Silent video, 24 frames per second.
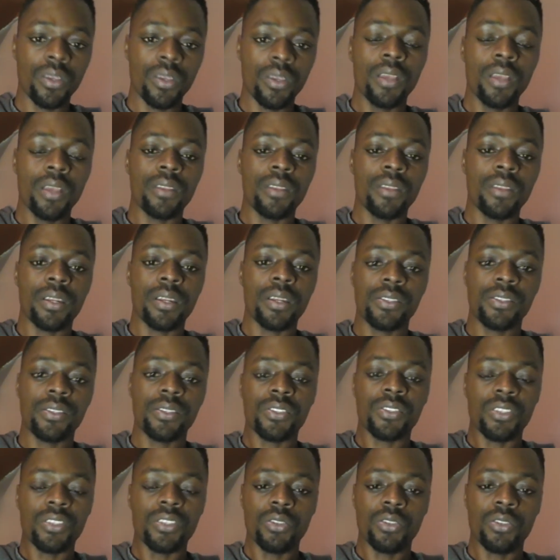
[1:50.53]
There is
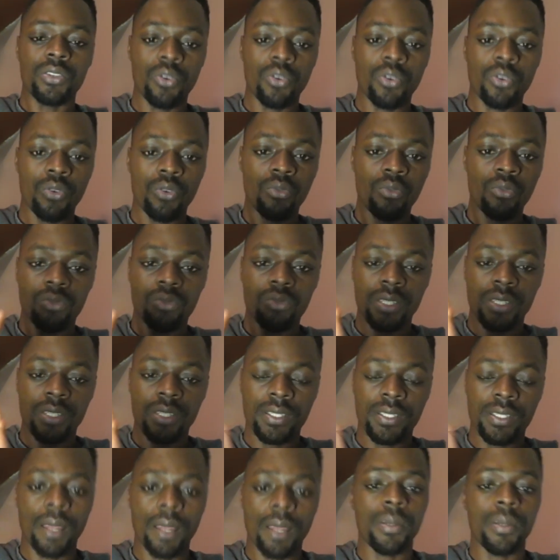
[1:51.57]
no
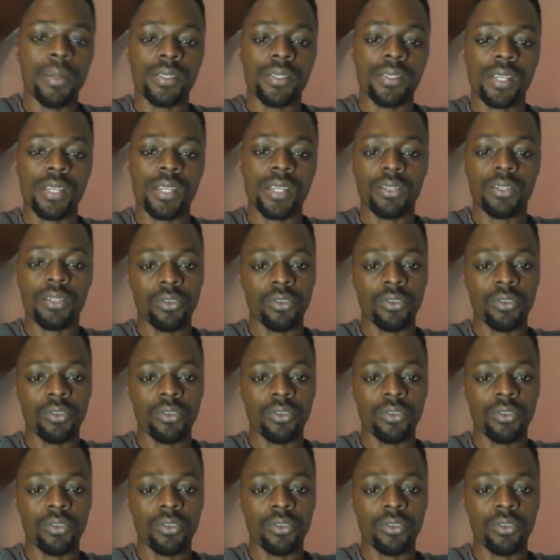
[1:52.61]
disturbance at all,